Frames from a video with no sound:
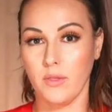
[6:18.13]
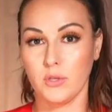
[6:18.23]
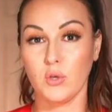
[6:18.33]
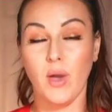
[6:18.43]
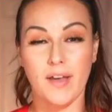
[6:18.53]

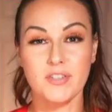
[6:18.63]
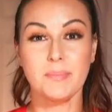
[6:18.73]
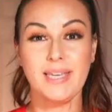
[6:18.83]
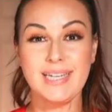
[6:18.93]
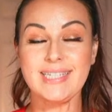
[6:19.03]
You have to
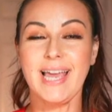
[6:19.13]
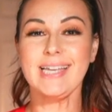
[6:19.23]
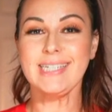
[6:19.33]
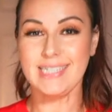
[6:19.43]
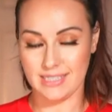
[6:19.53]
be in
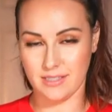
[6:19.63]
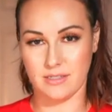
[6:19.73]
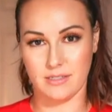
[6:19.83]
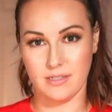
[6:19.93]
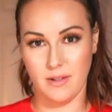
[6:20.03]
attendance
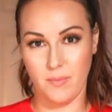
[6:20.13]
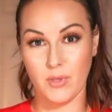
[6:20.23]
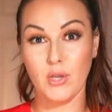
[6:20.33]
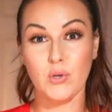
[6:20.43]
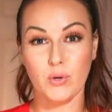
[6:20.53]

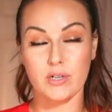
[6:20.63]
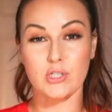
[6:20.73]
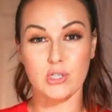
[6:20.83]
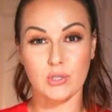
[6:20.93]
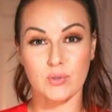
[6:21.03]
in order
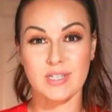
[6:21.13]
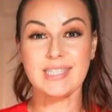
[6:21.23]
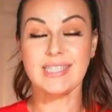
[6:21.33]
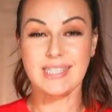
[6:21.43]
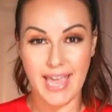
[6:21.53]
to
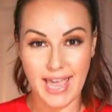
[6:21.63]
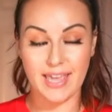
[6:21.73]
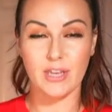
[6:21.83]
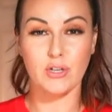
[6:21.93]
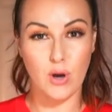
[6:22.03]
stay
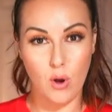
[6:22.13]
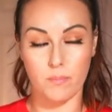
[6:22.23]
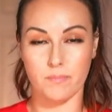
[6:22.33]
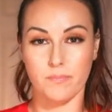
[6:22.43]
in your home.